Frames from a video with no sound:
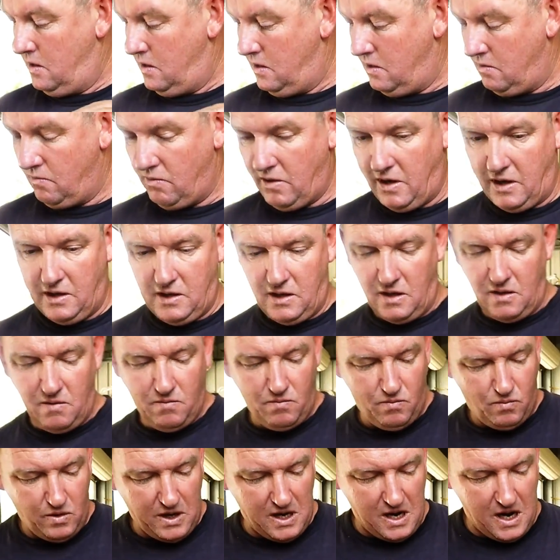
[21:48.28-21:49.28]
The
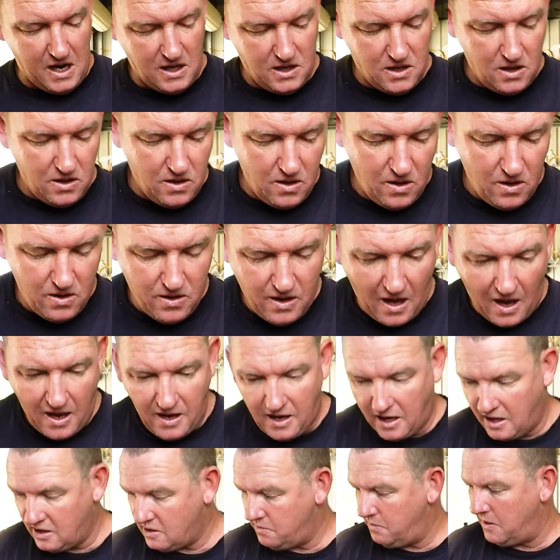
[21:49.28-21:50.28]
reason we need to do that
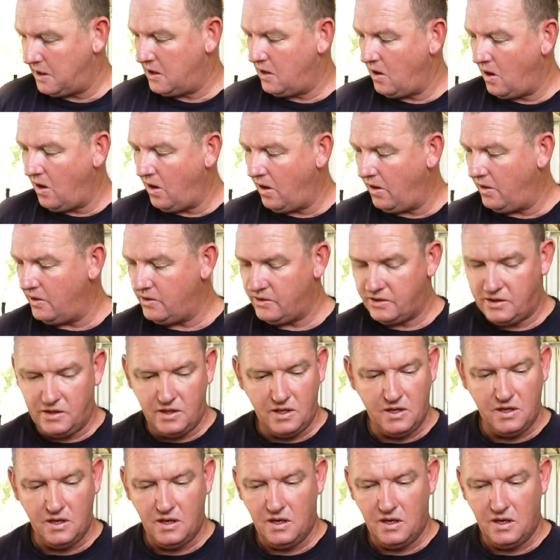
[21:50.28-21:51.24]
is because